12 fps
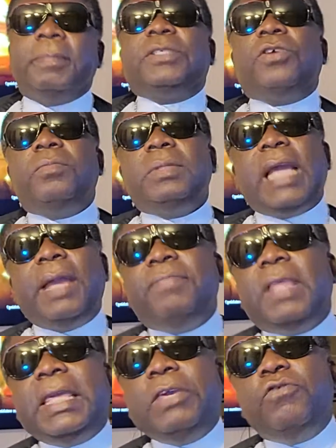But
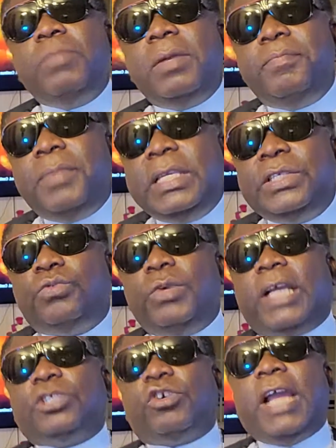sometimes the human beings,
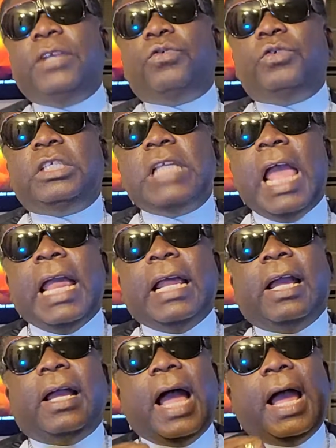we are trying
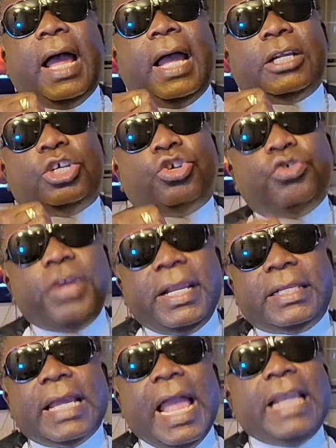to
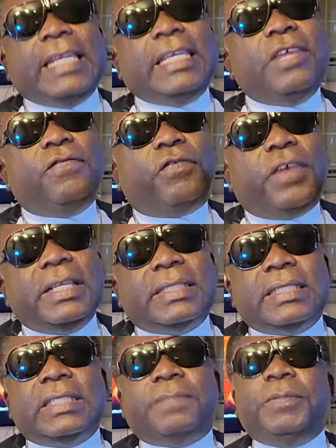create a
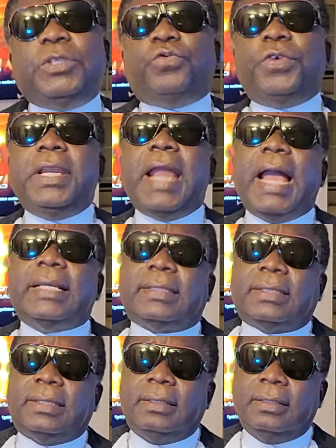differences between
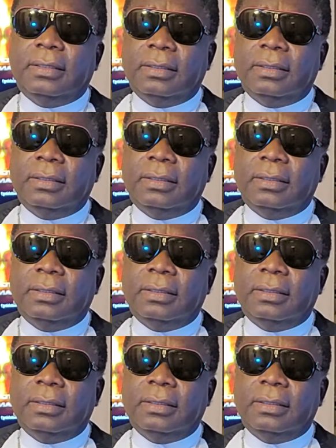us.